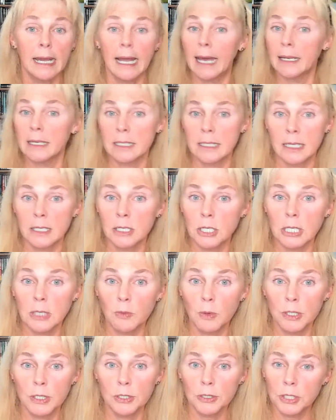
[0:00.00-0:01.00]
And essentially
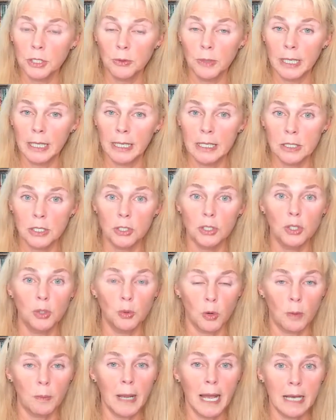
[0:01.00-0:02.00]
what you're doing is
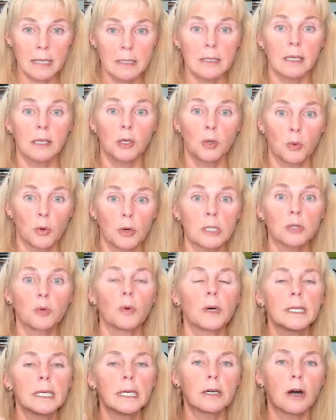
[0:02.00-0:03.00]
you're passing your
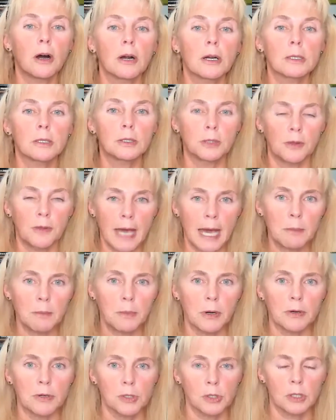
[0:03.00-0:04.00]
20 cards to that
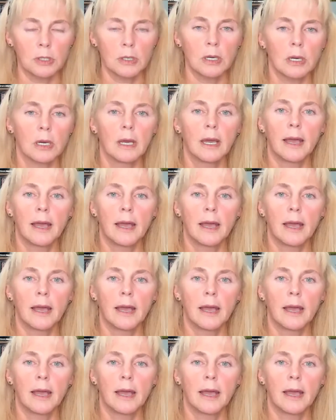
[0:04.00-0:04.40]
person,